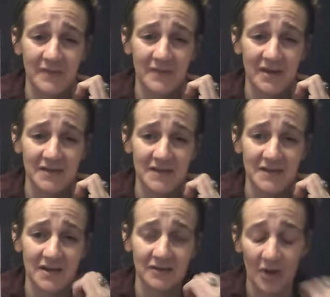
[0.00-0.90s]
and
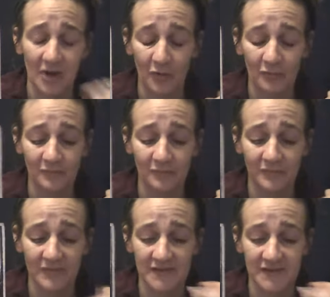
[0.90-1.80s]
saying, no,
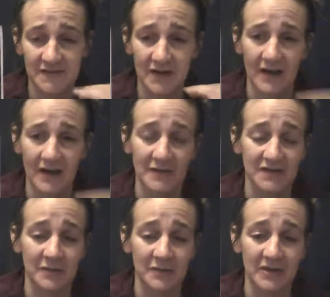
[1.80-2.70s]
this is not how it's
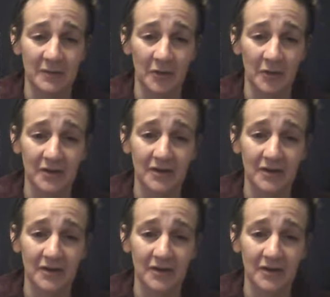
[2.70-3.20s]
going to be anymore.